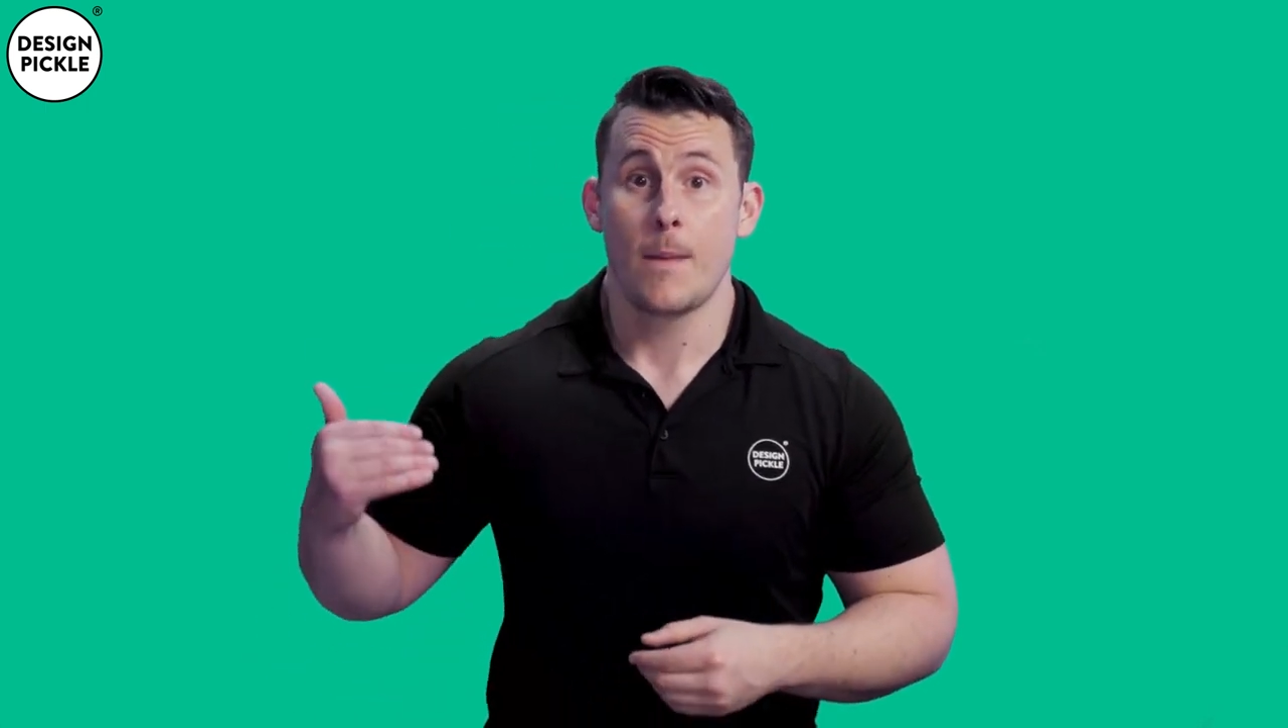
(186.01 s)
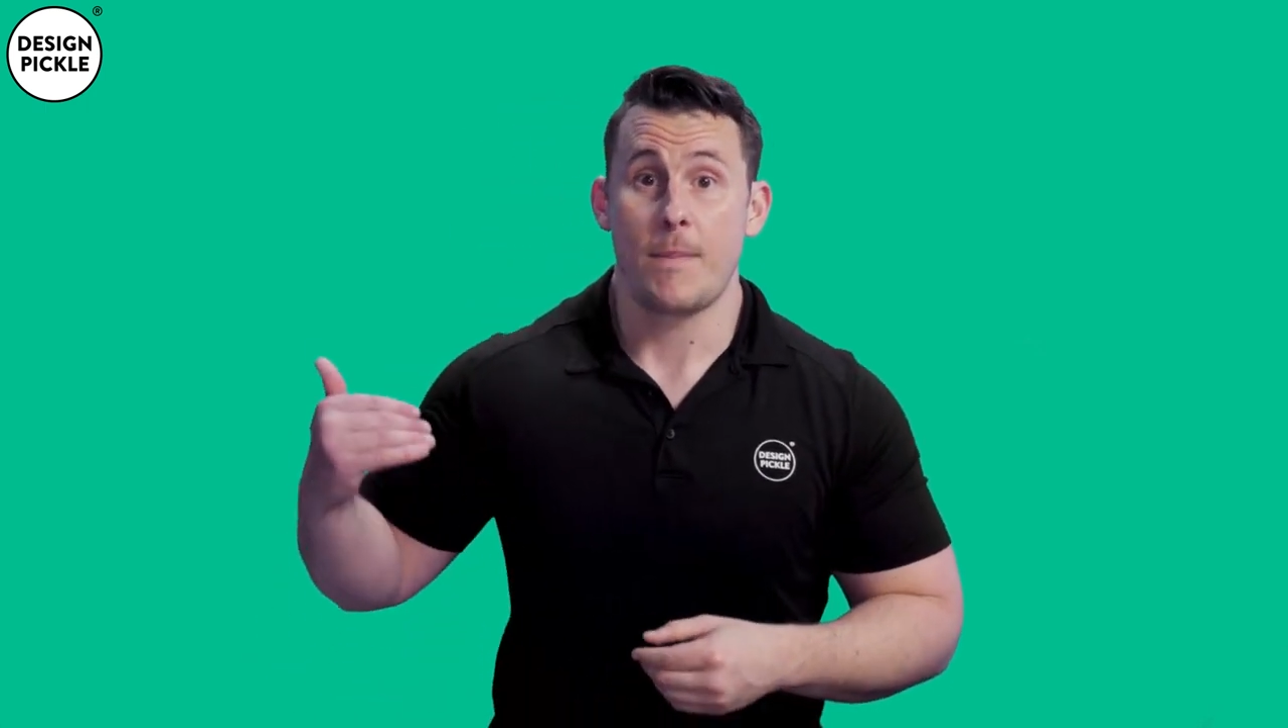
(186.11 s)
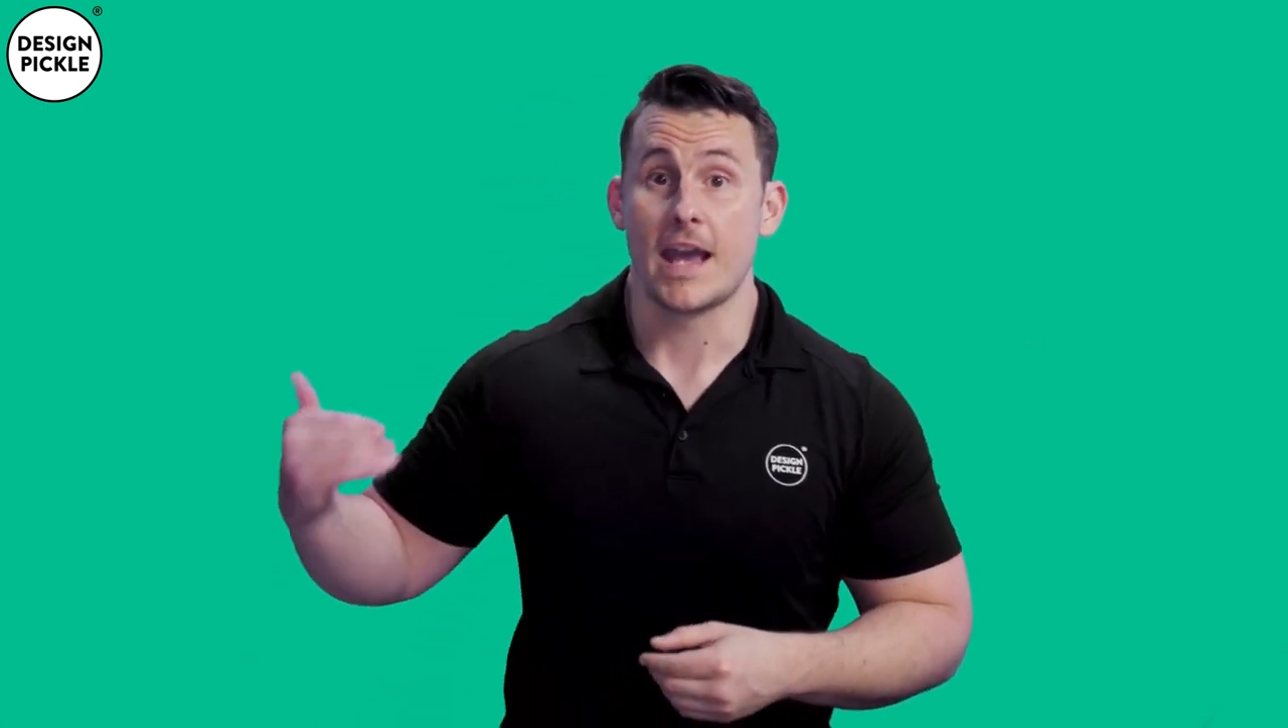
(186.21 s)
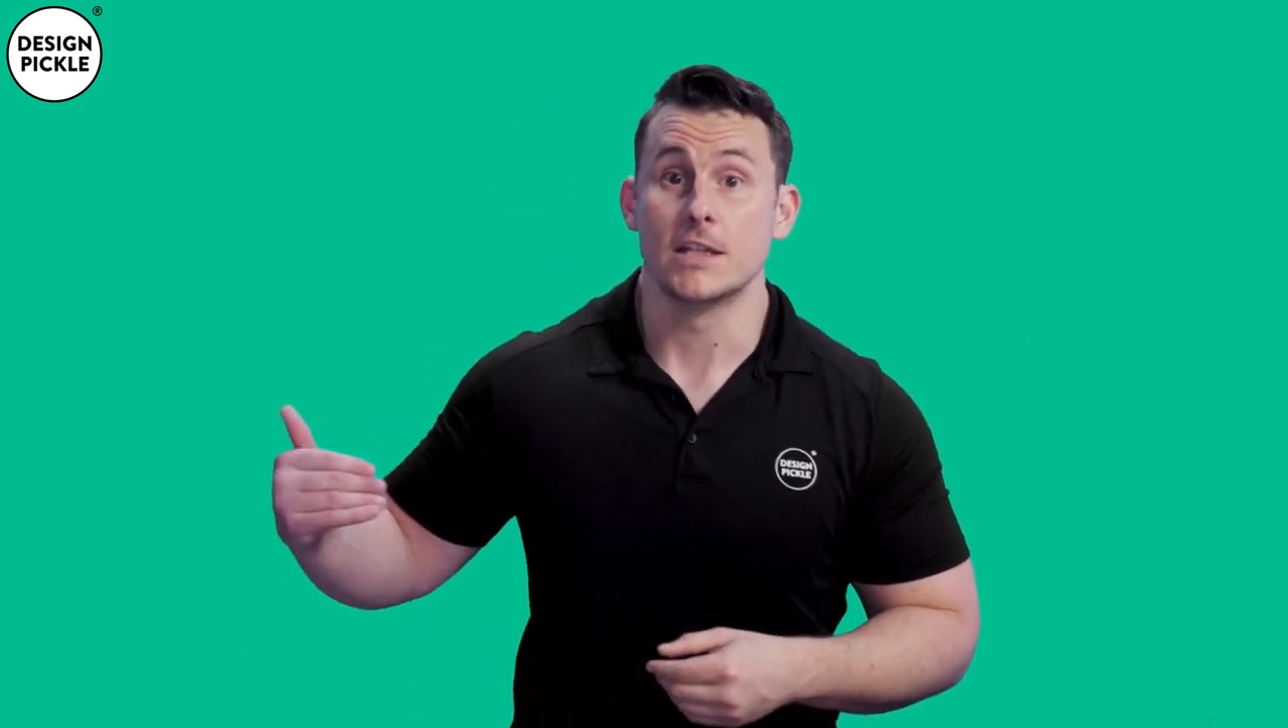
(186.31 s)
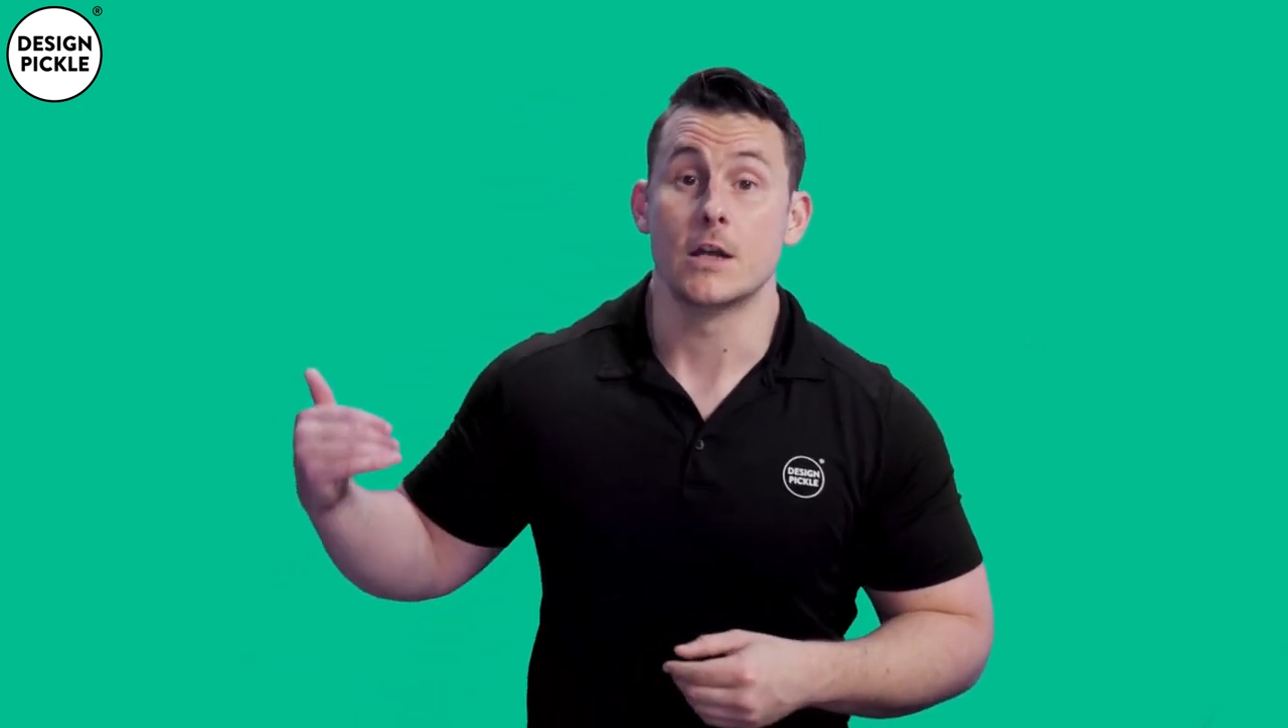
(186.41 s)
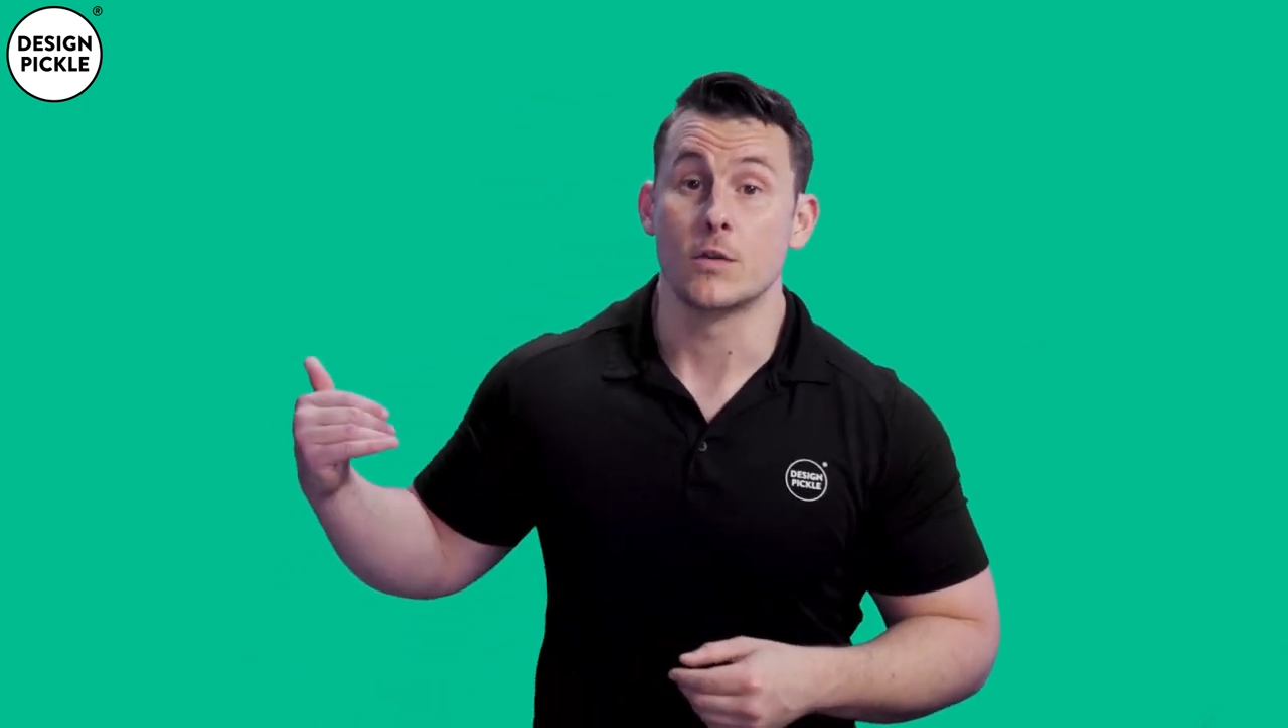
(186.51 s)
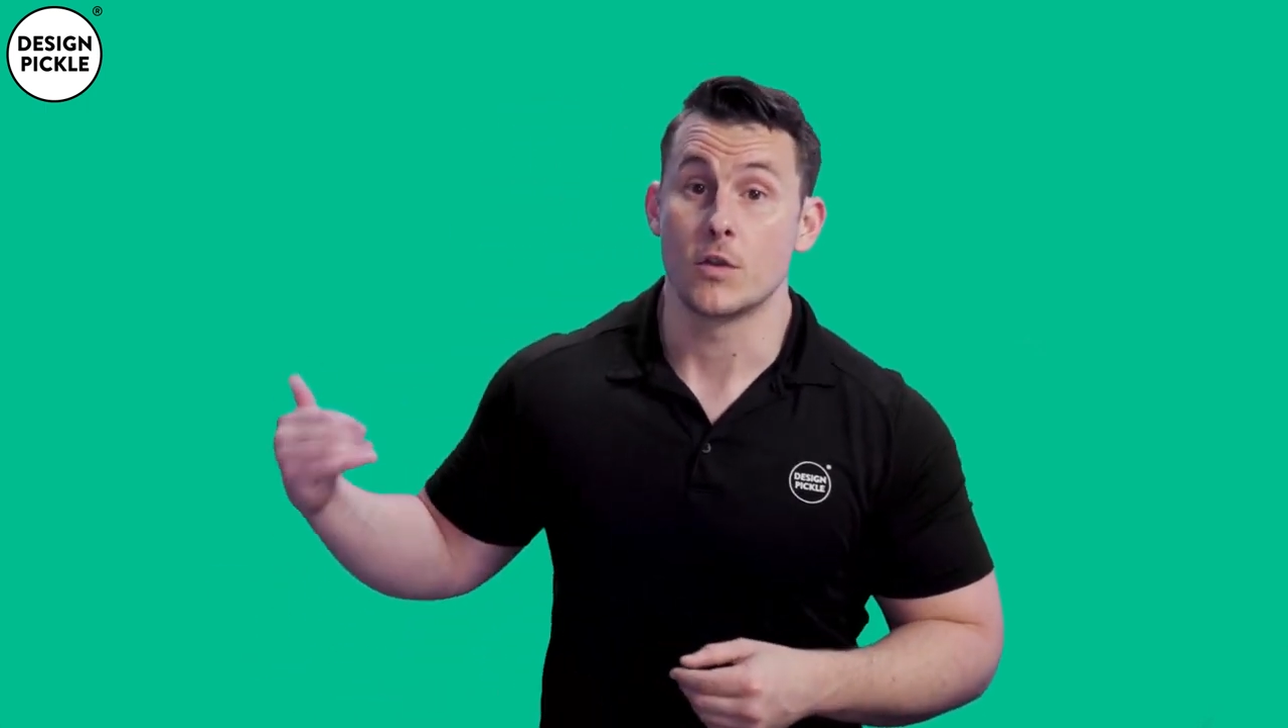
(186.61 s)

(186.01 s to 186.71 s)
Pantone